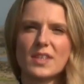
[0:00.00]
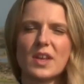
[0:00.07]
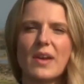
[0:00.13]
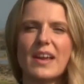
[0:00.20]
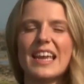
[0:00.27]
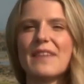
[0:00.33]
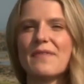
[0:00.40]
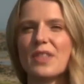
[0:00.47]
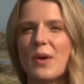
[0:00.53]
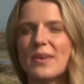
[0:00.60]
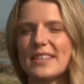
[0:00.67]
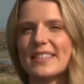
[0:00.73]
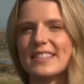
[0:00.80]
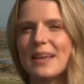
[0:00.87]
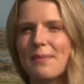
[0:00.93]
So even though
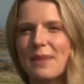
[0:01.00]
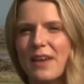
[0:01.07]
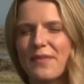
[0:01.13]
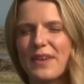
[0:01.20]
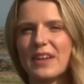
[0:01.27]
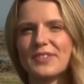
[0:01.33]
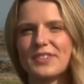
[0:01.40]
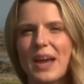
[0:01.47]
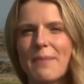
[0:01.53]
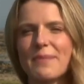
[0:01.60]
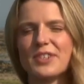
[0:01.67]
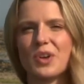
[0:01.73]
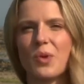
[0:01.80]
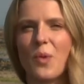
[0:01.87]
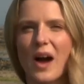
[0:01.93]
it's a similar feel
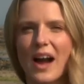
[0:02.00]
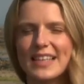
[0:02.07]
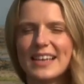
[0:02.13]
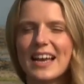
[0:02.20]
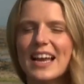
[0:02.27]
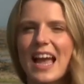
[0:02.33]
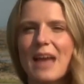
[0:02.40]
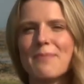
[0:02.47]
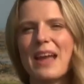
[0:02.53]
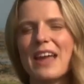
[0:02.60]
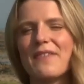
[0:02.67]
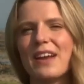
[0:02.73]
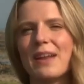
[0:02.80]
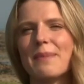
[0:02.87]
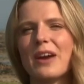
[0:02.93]
temperature wise, it
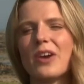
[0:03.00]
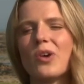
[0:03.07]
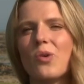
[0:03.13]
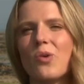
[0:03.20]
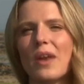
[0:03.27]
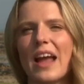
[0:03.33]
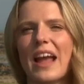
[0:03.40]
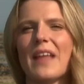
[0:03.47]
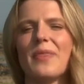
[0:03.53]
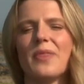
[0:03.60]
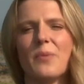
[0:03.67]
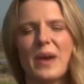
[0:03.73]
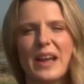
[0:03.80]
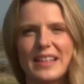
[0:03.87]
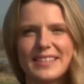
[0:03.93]
may feel a bit cooler in
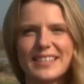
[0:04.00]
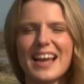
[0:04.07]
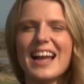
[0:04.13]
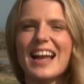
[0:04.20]
the winds.